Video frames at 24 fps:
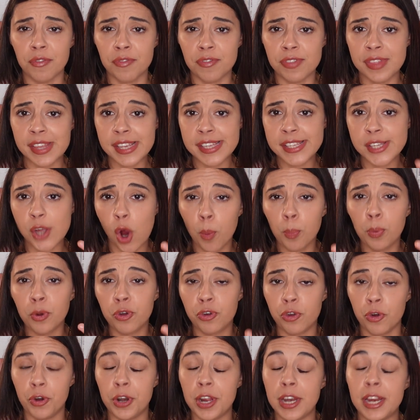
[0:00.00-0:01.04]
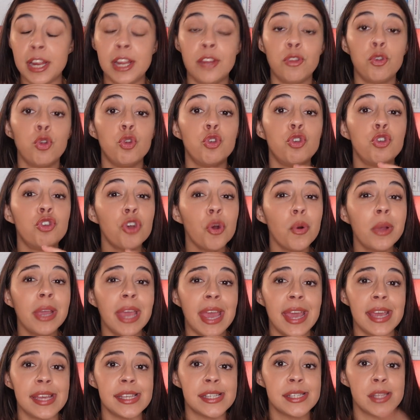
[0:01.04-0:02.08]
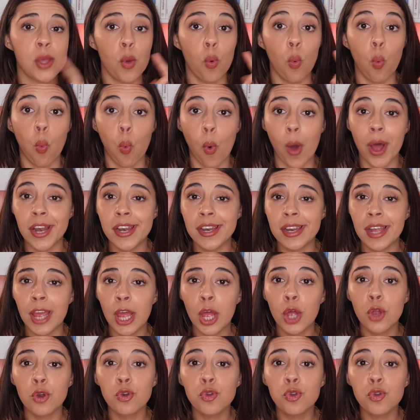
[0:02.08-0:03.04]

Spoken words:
of this opportunity to showcase 1